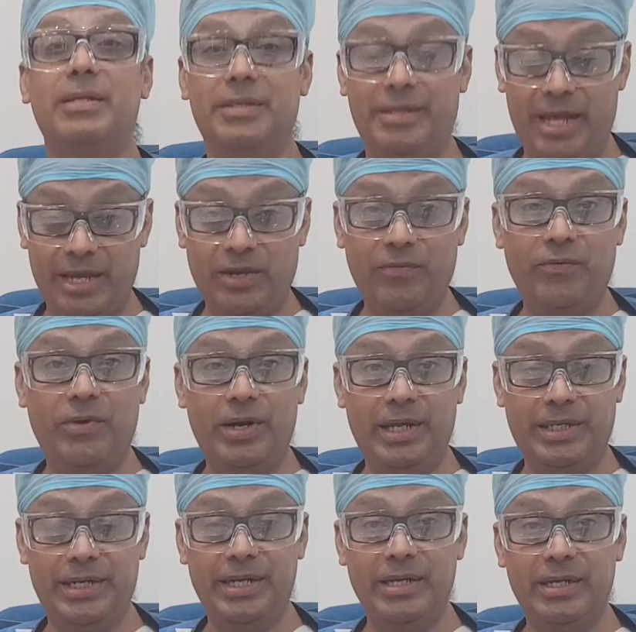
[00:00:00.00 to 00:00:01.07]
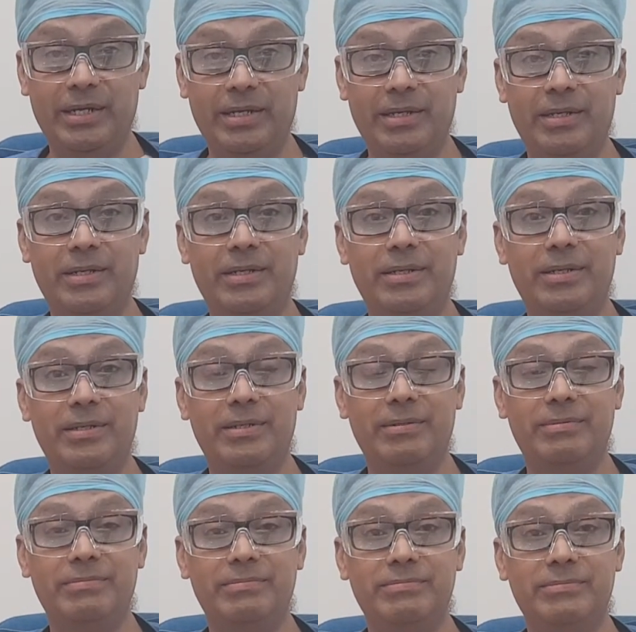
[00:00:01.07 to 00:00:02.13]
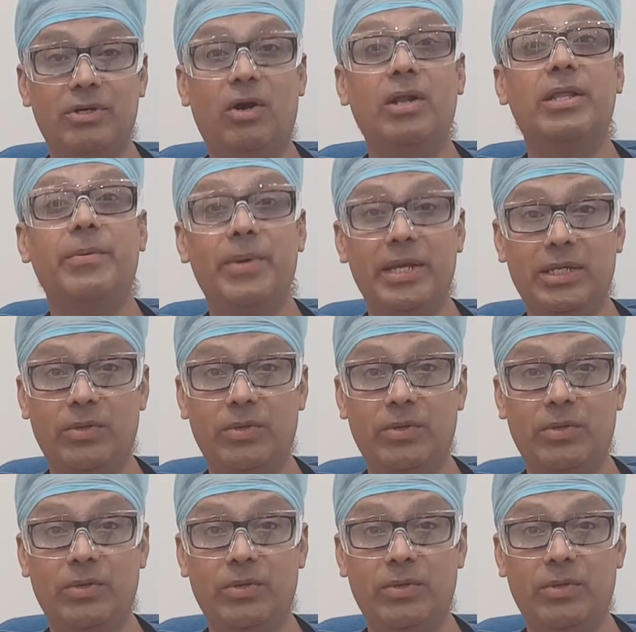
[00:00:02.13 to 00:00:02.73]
Thank you for listening. All the best.